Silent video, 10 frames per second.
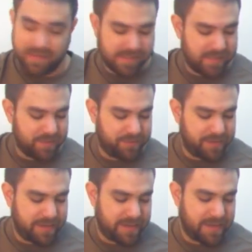this note
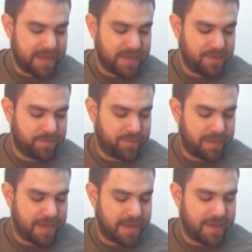ringing and you
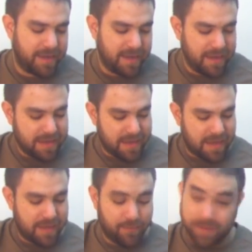play
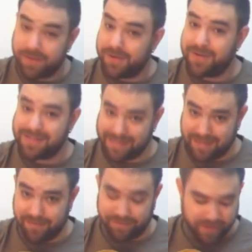uh, with your
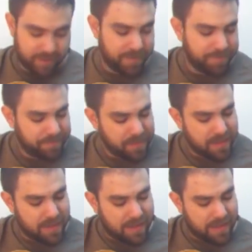second finger.
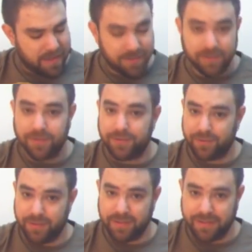Uh, I told you you
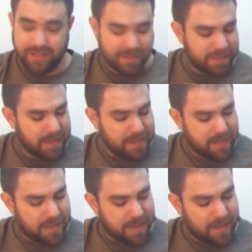were going to need it.
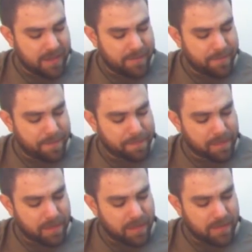
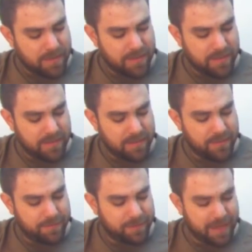Um,
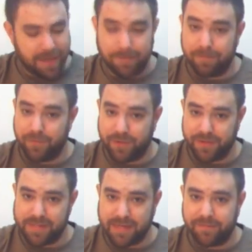you play with
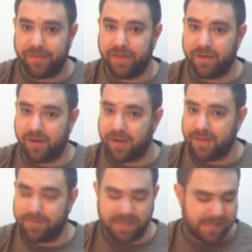your second finger
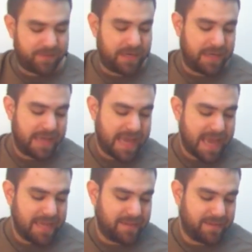on the B string,
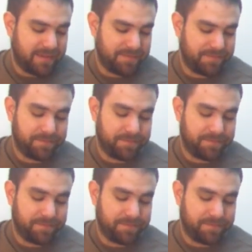8,